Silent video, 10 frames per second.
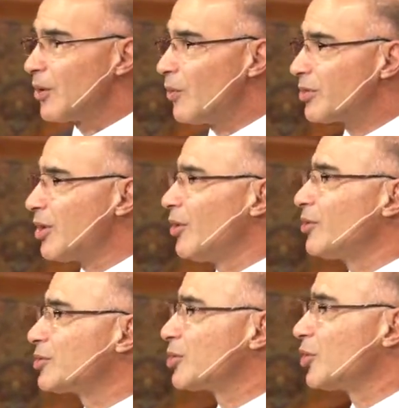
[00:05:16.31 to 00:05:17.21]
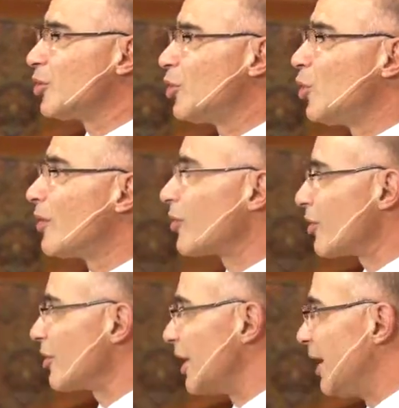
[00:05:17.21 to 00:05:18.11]
with those who have
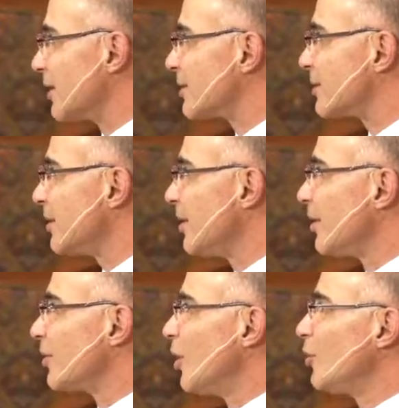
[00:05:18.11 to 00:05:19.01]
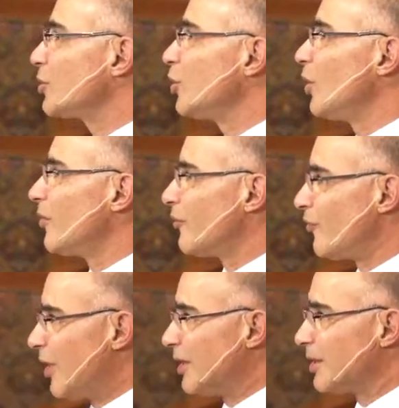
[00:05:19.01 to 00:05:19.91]
hurt us, those who have
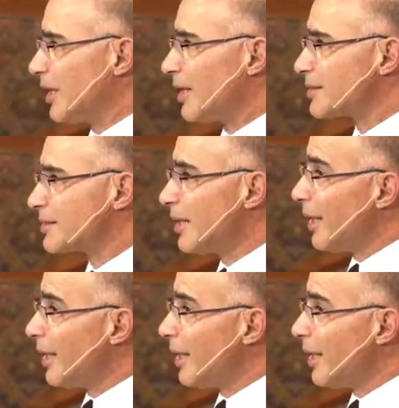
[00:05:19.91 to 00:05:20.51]
offended us.